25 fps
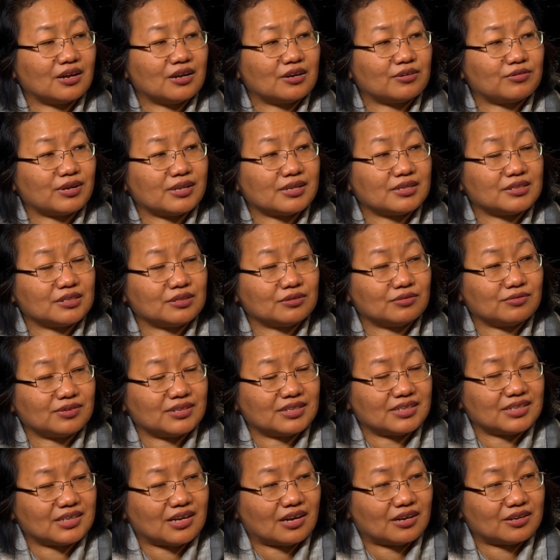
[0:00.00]

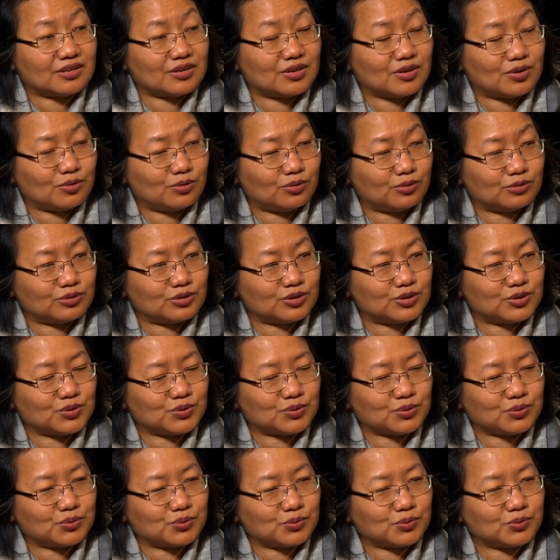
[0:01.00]
relatively unknown
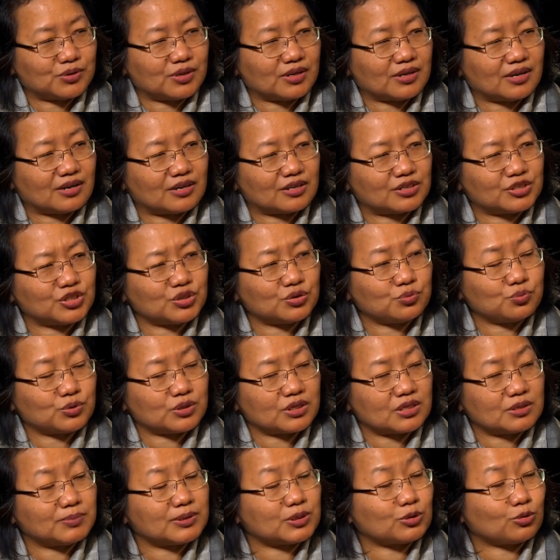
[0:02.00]
to the larger
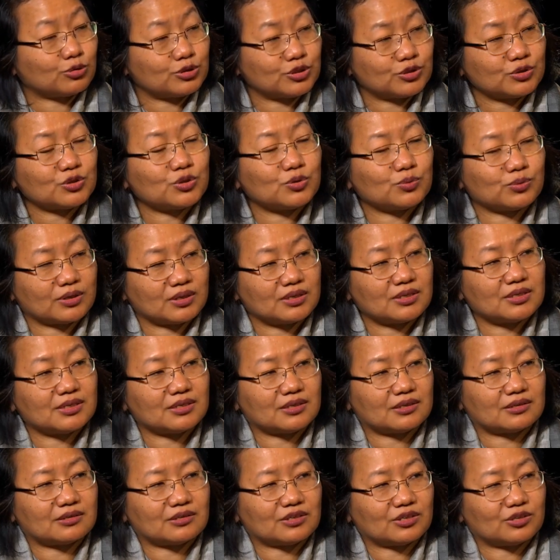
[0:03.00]
world, but also to
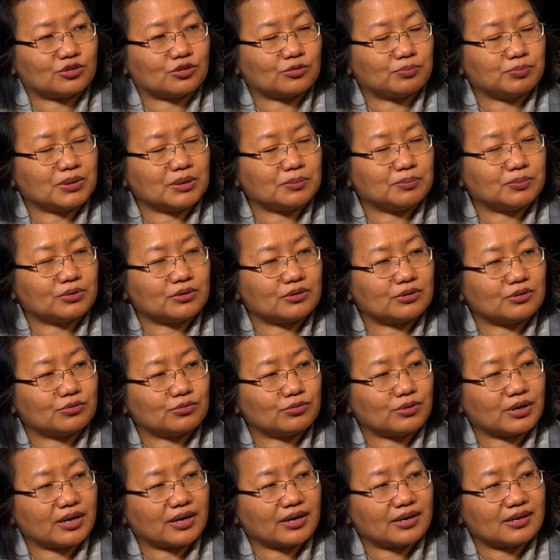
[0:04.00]
India. You know, people
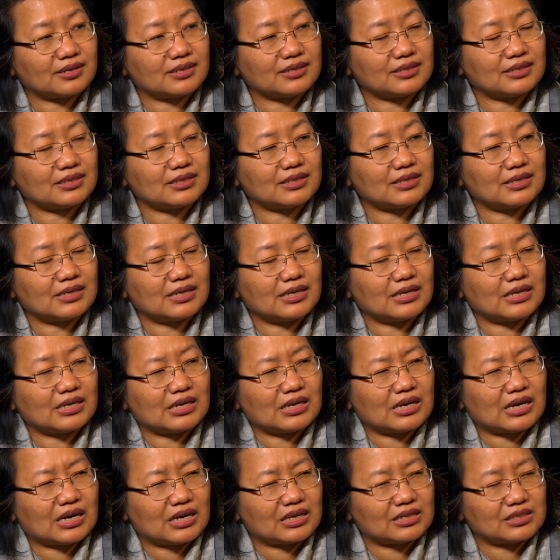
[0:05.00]
rarely
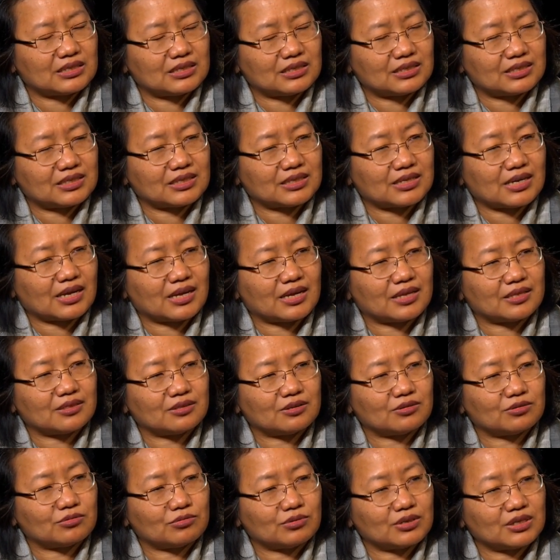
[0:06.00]
understand
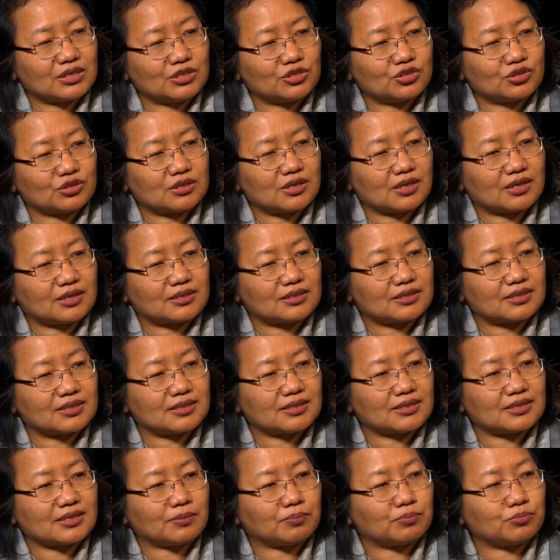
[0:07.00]
the region as
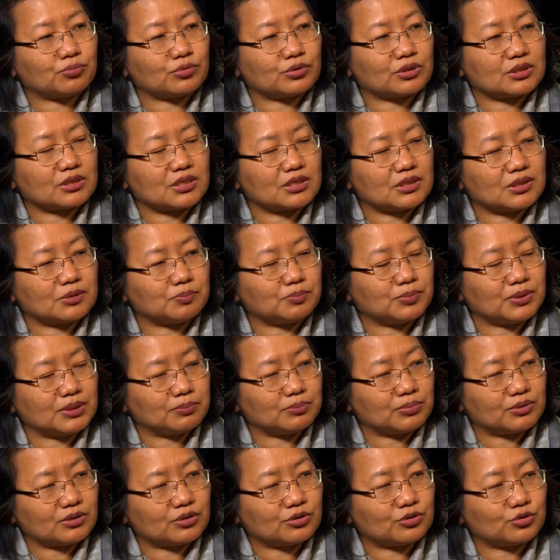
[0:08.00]
separate
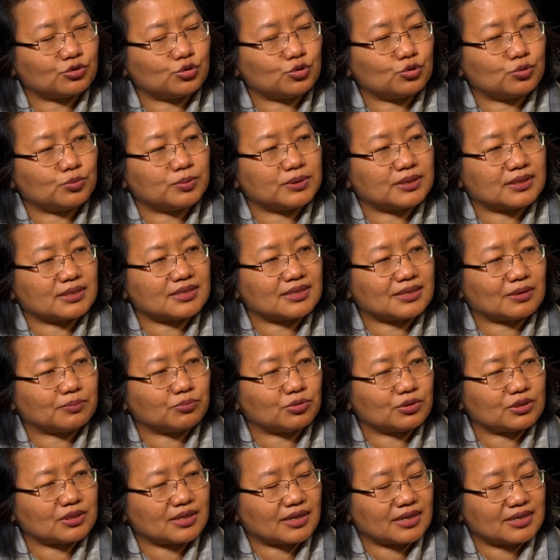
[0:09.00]
people groups, as
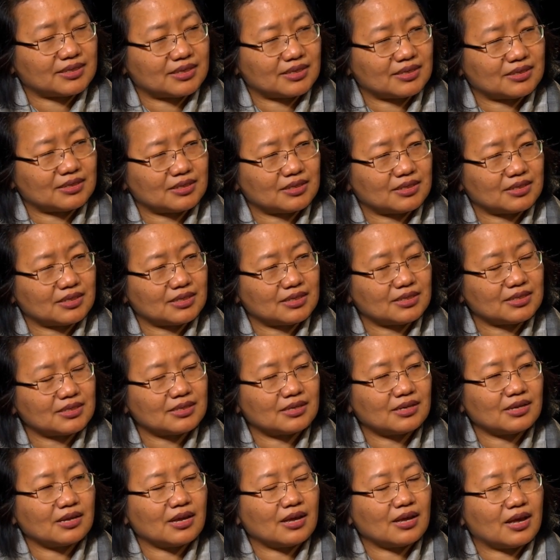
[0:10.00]
separate identities.
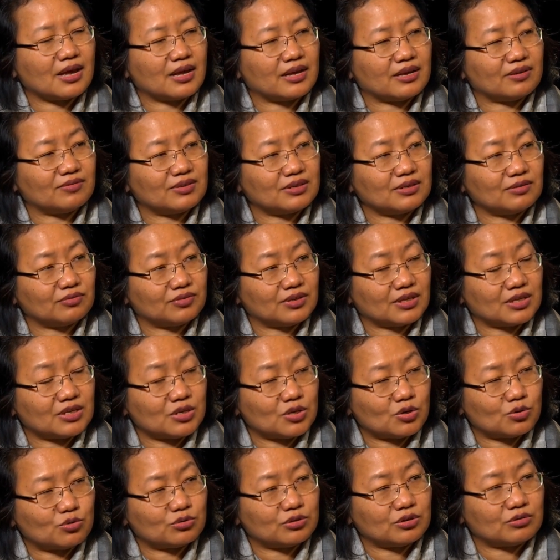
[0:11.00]
Even if they
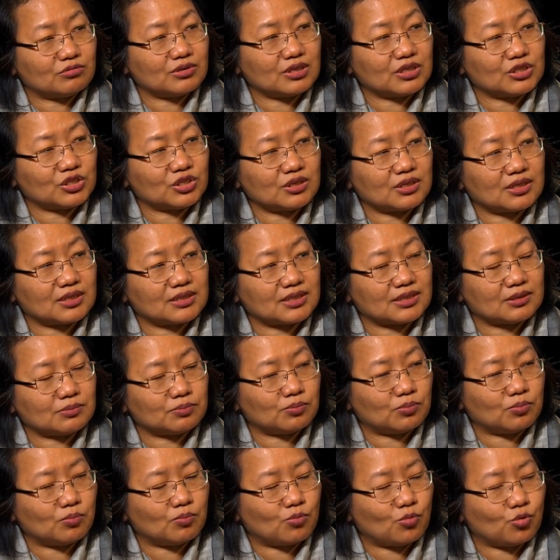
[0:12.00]
know the region, it's
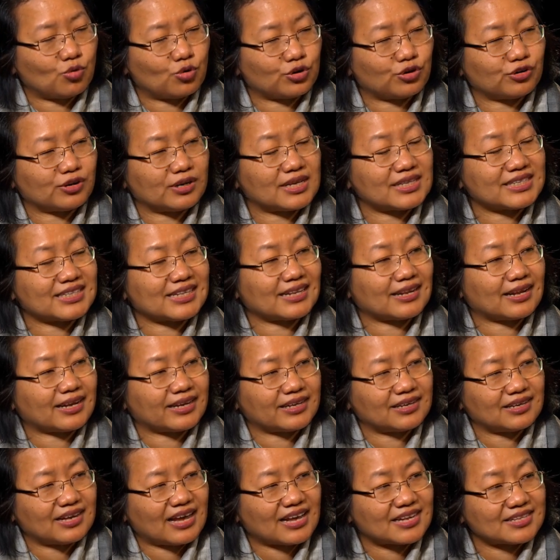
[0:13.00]
more or less
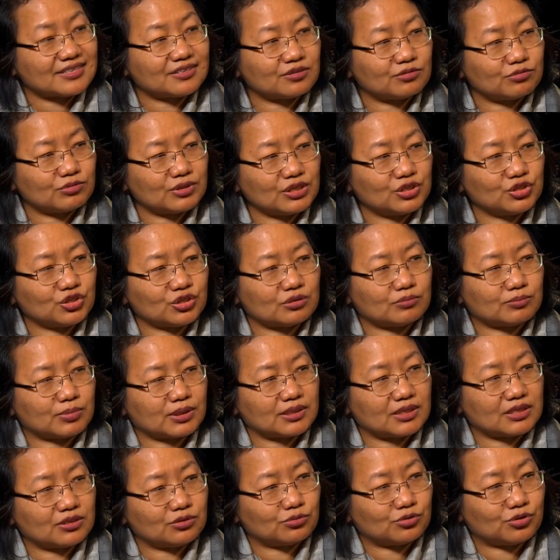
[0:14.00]
like as a region, but
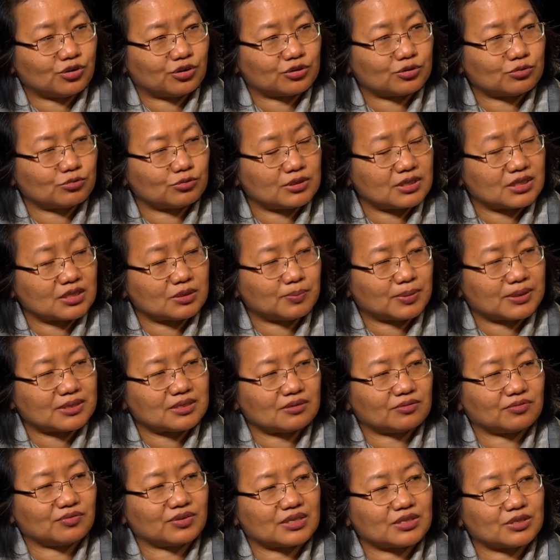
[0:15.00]
they do not know the
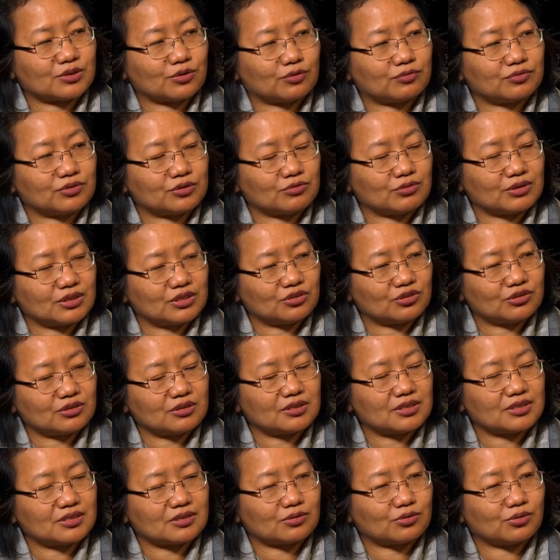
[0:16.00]
specifics of the region.
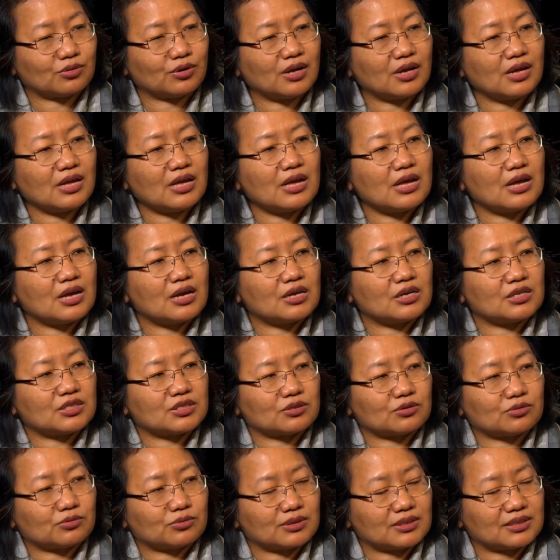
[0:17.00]
So,
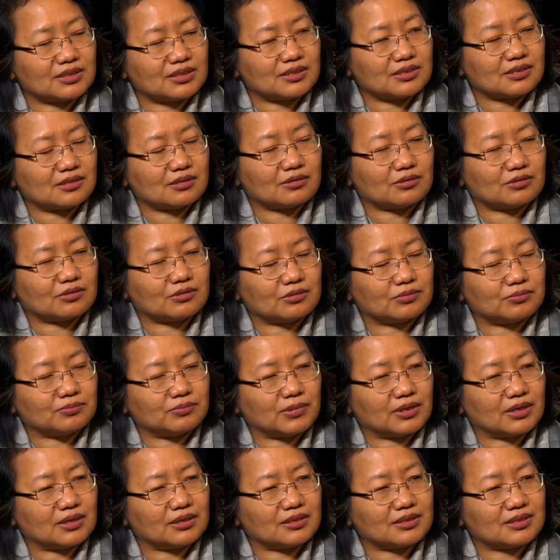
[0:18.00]
so it's
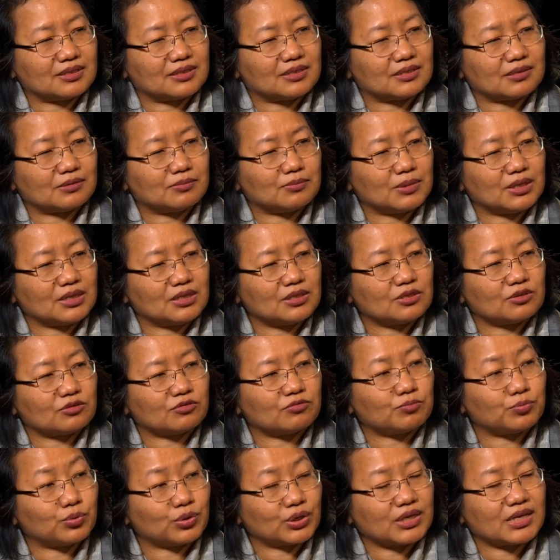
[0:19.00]
a means
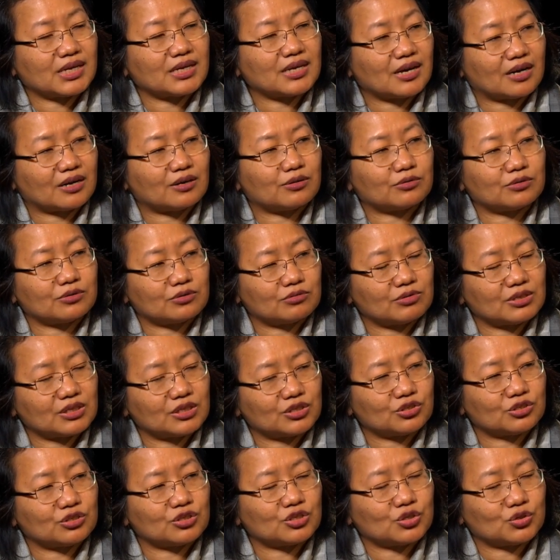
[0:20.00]
of bringing out the
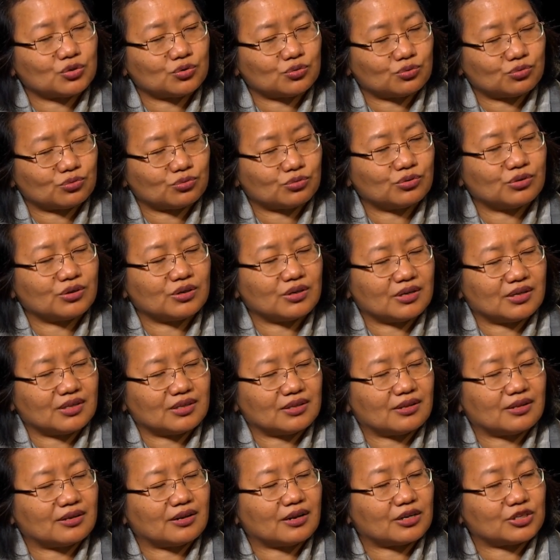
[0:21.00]
region to
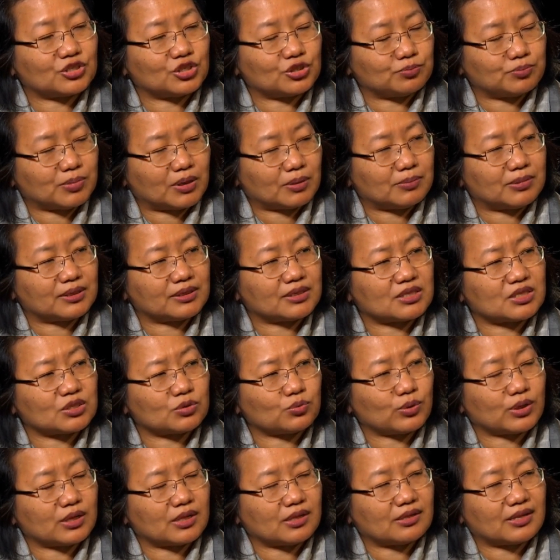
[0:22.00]
the larger public as
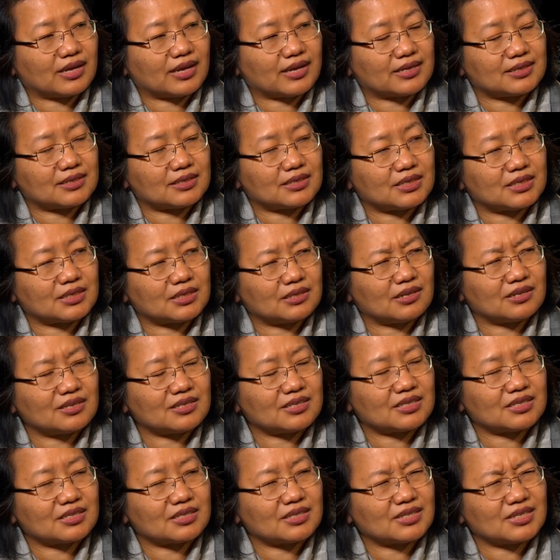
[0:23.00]
well. And
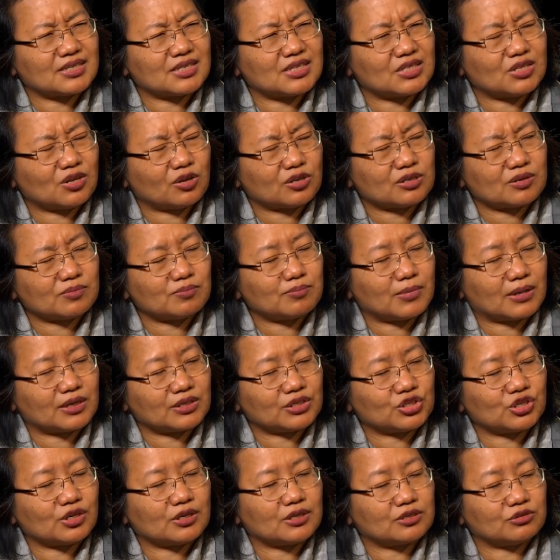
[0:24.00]
there's not
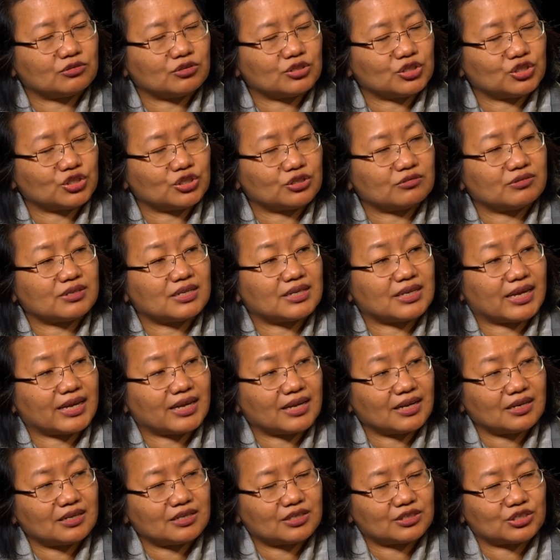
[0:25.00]
much literature in
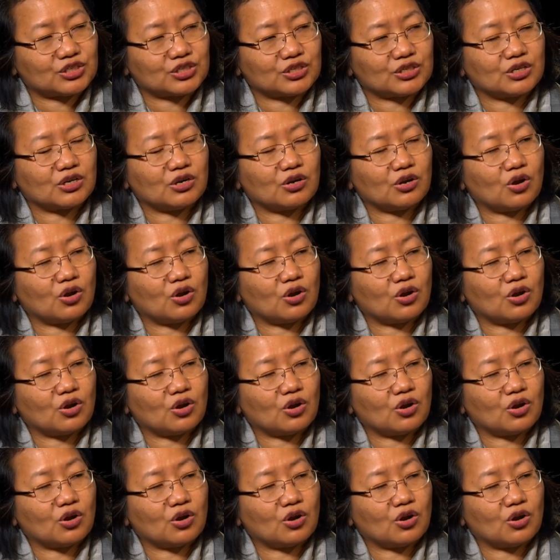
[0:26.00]
English